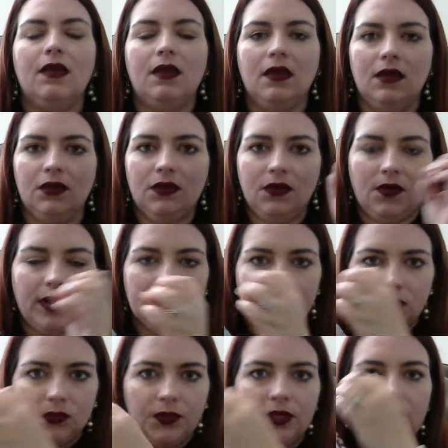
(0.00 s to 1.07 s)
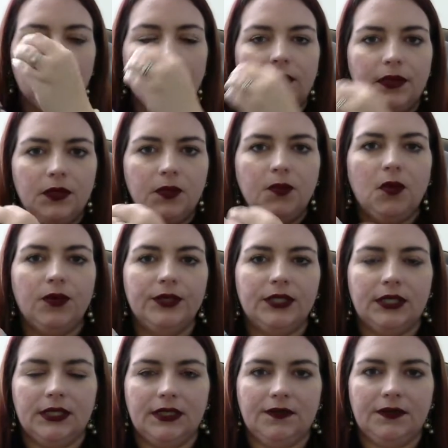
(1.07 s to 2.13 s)
I do it throughout little
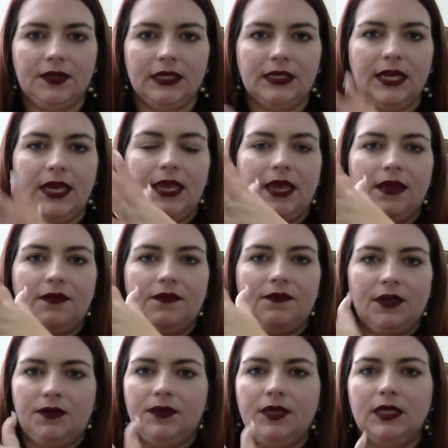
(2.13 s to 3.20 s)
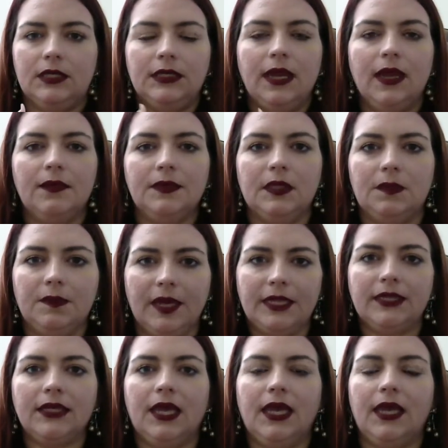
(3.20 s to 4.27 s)
portions of the day, and various times in my
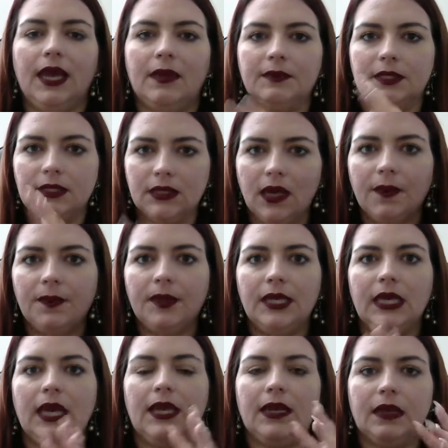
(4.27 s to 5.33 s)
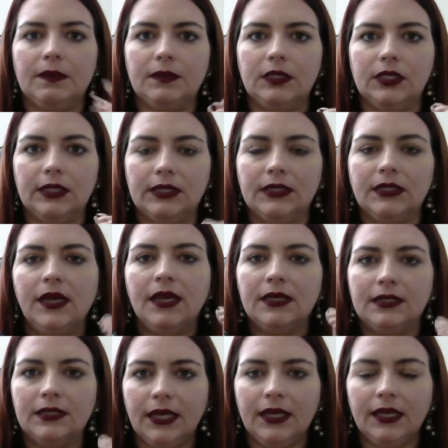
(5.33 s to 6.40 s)
day I'm stopping and I'm just
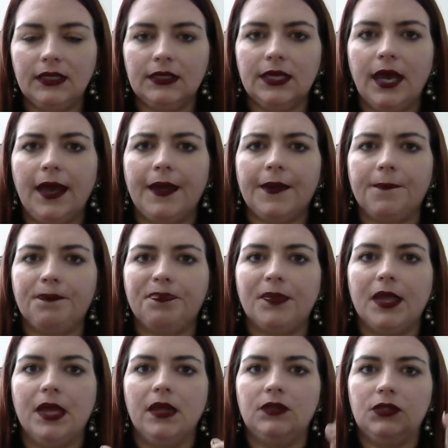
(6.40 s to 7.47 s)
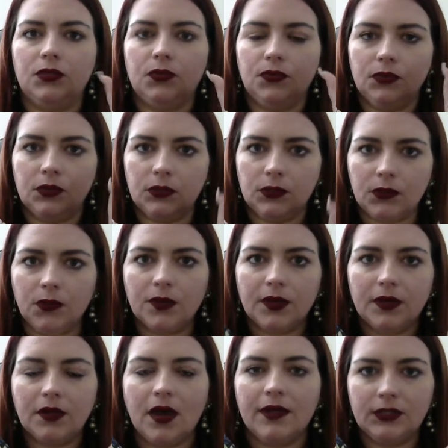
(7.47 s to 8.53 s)
taking time to soak
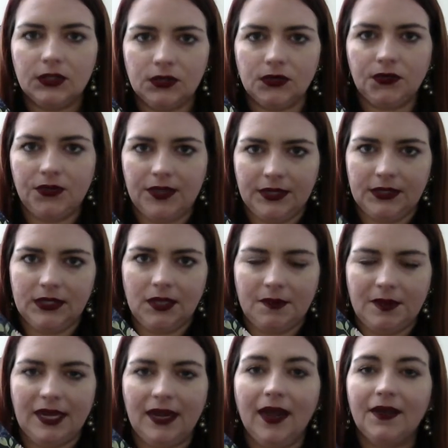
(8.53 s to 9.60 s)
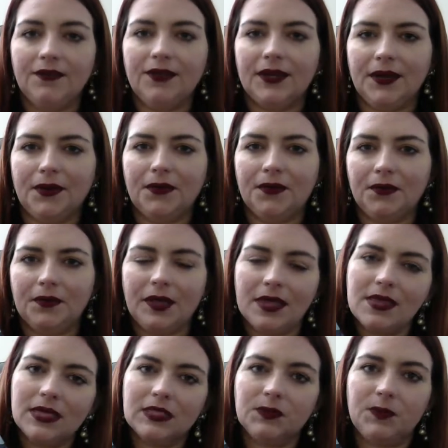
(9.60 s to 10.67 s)
God's truth into my life, and
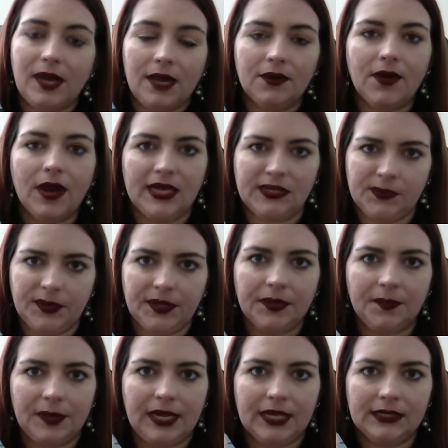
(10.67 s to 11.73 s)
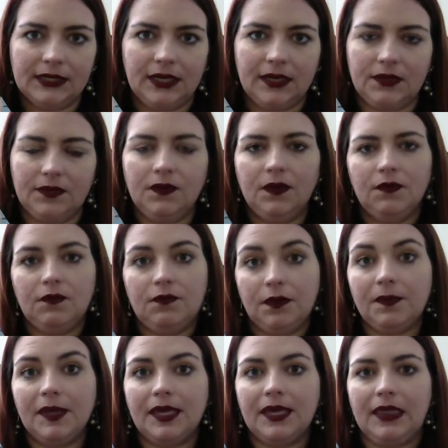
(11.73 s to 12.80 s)
this planner has been a blessing for
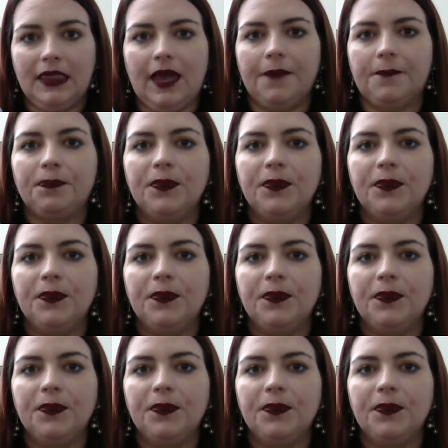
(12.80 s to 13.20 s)
me in that.